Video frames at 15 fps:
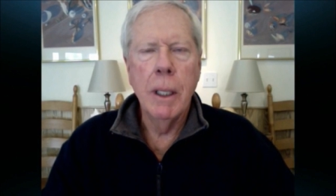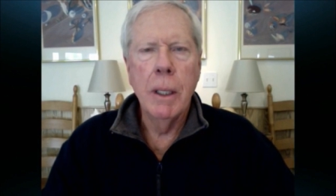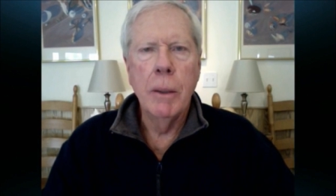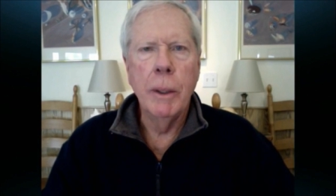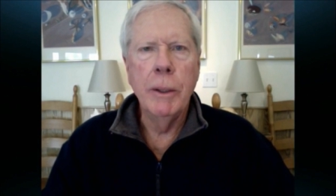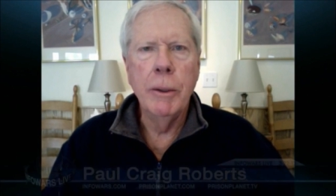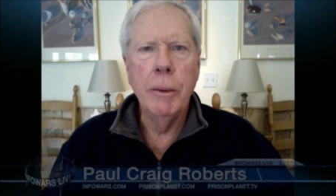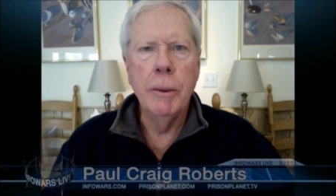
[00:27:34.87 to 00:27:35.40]

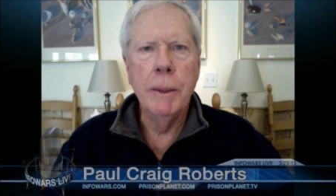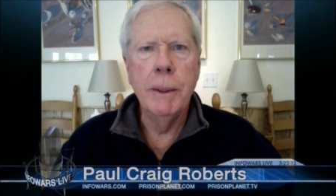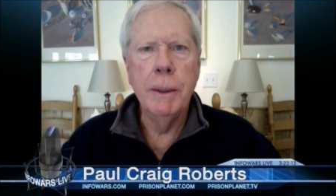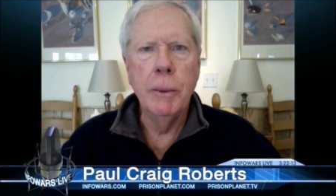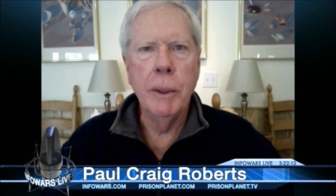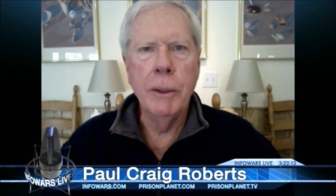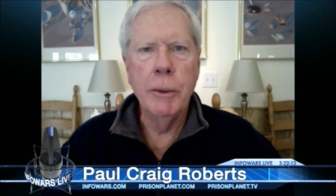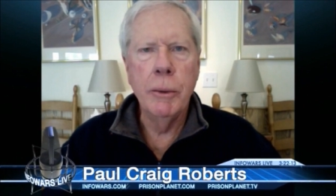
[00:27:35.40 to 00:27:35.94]
When you
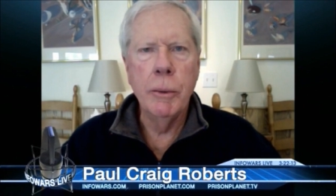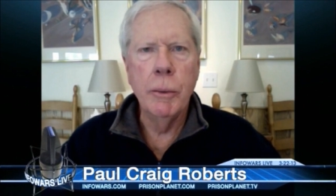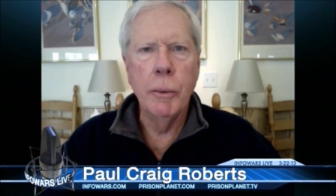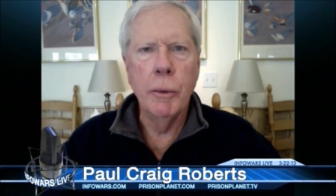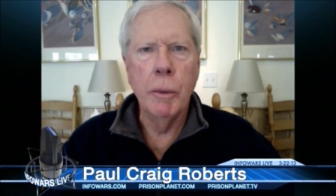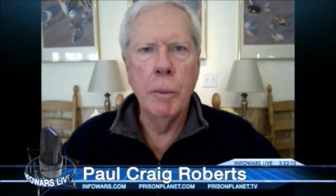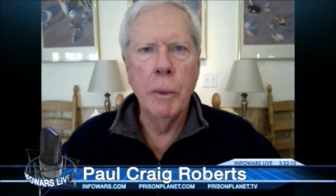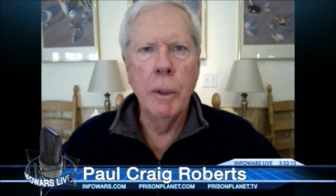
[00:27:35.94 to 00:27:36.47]
when you
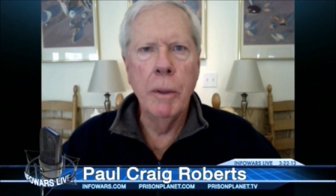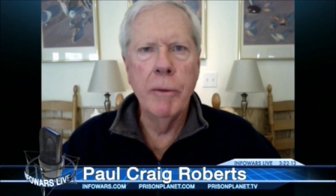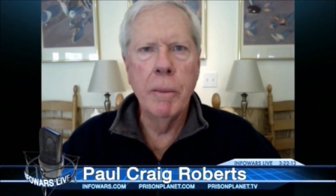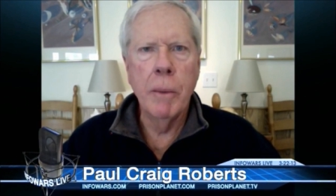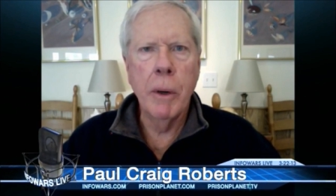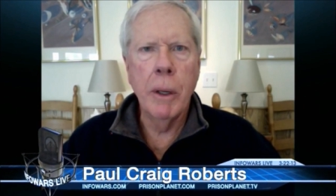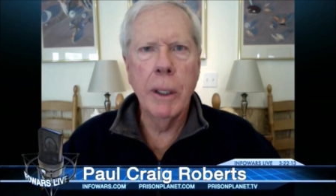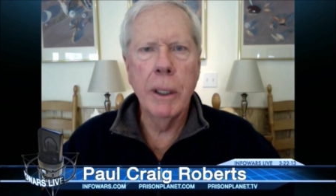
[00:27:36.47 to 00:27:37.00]
remove a
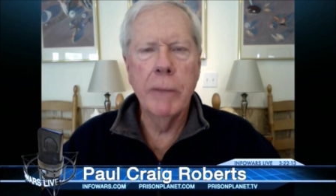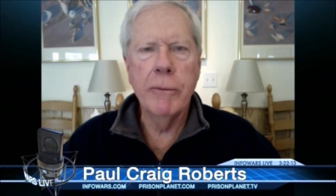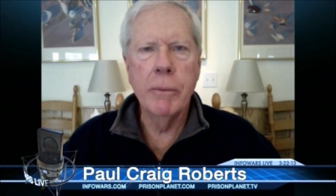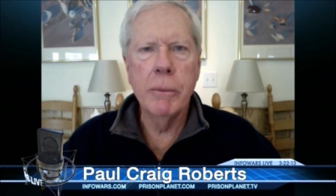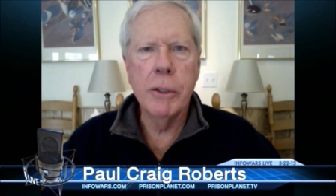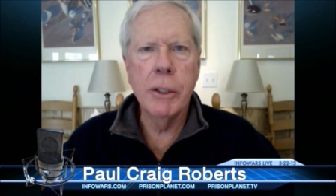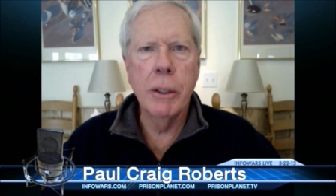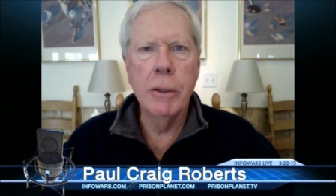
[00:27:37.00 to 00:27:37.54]
market from
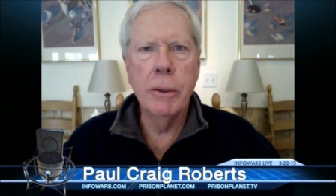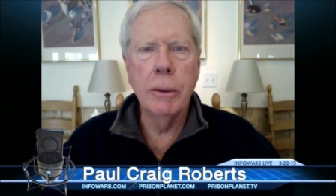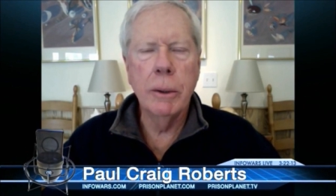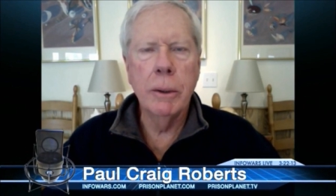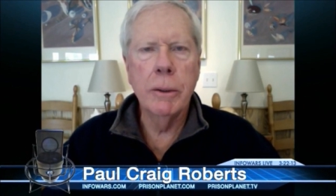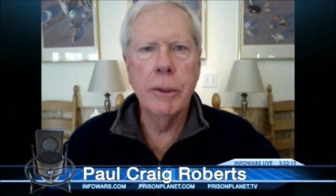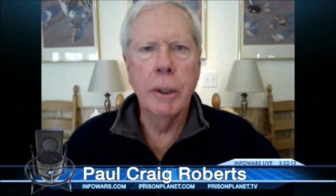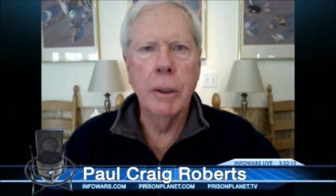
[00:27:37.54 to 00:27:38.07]
social
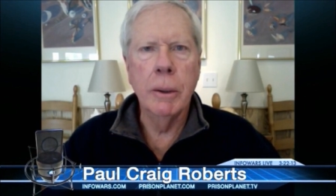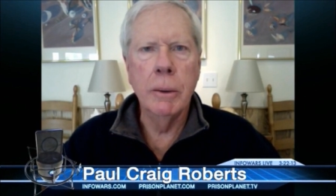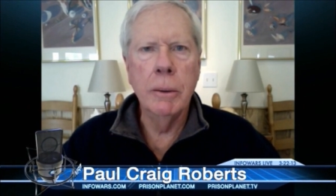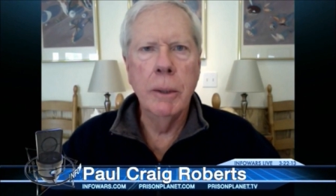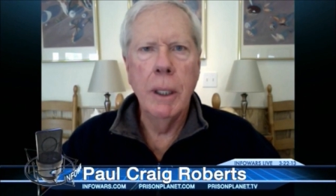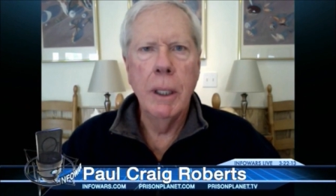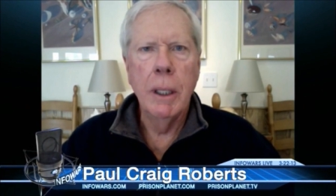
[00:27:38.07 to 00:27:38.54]
control,